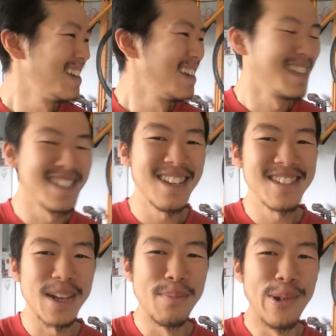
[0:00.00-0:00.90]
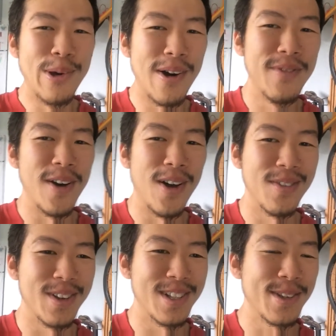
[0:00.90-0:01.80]
it sounds like a blow-off
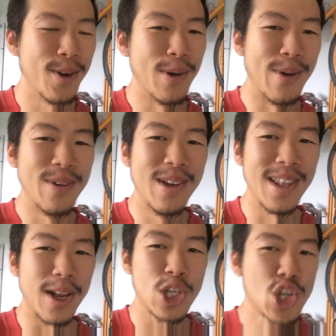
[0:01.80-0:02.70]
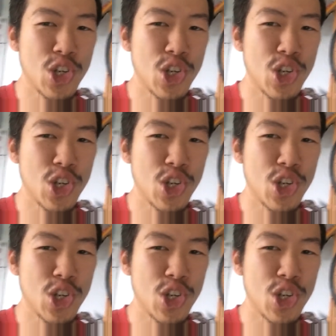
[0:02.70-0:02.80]
valve on a turbo, like.